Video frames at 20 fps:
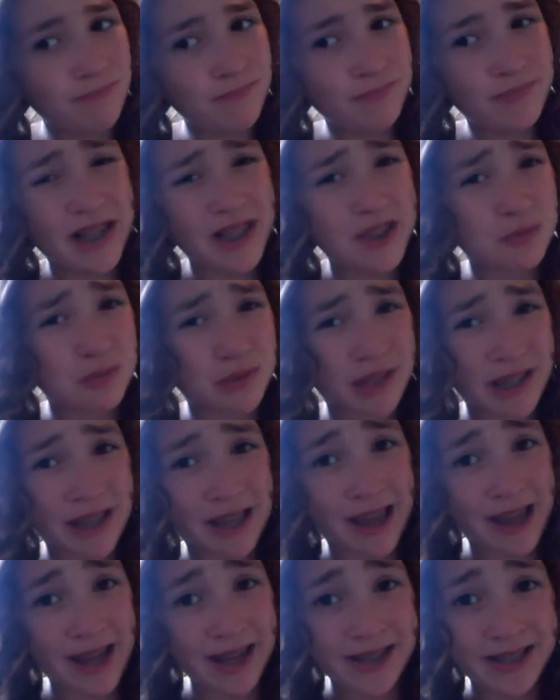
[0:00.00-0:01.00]
that's really
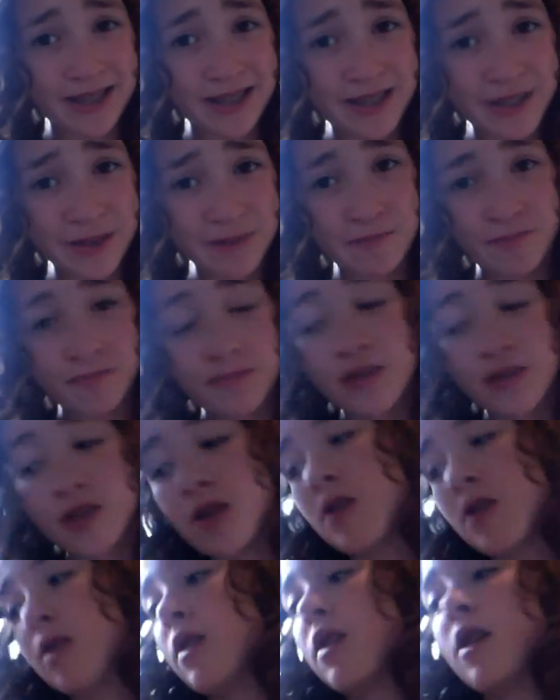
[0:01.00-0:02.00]
it.
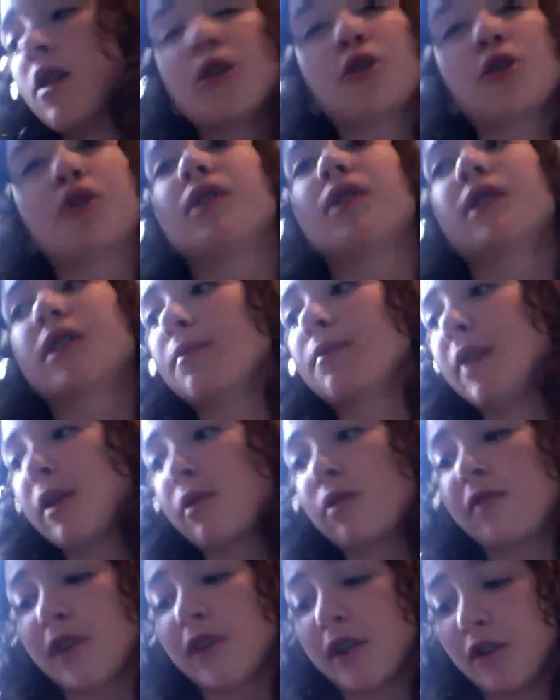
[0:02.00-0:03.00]
Just a mini
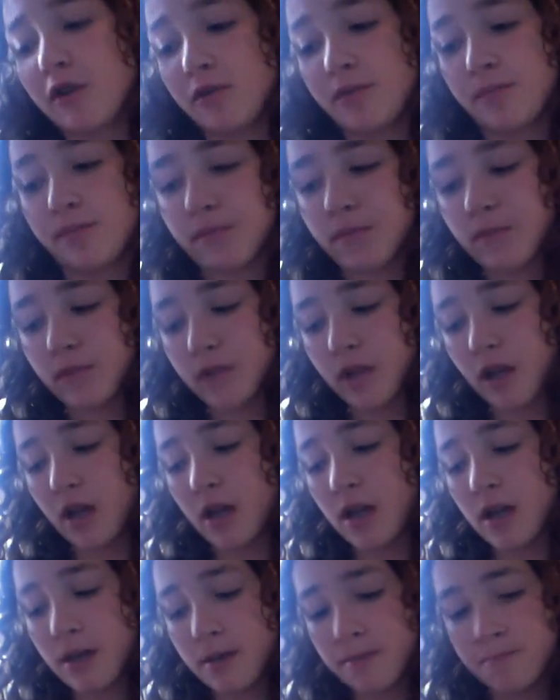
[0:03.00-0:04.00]
review.
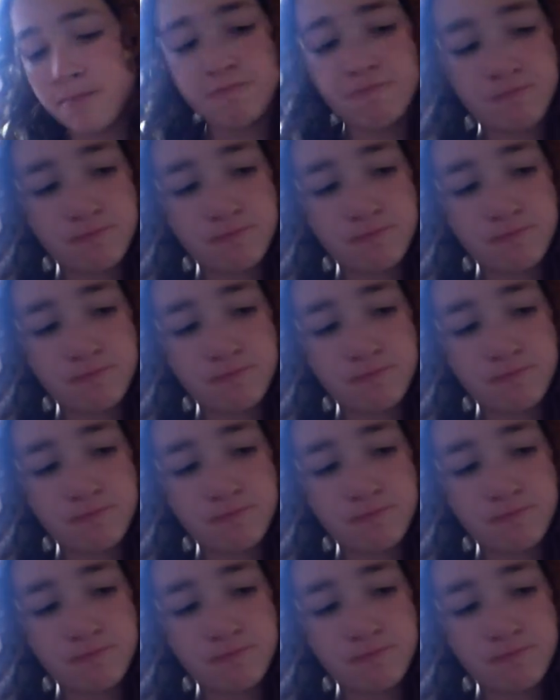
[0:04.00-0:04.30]
Um,